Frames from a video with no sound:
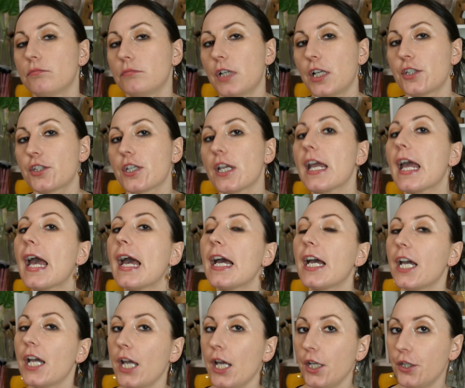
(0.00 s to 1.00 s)
let's say,
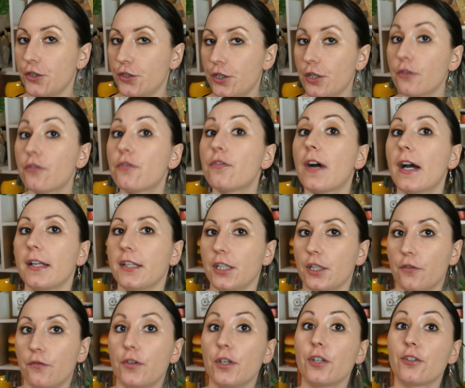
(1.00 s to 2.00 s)
age defining
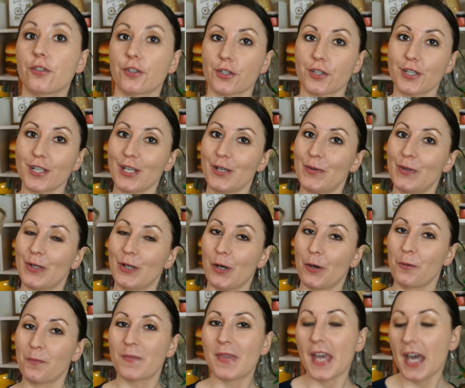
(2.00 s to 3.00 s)
features. Here we
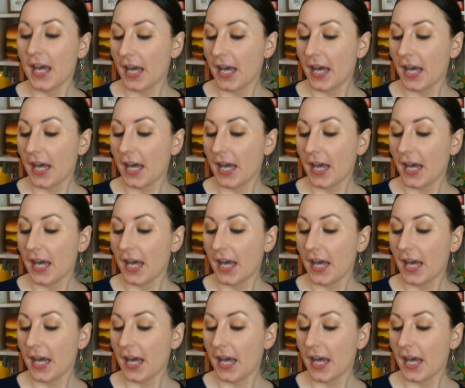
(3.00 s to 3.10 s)
go.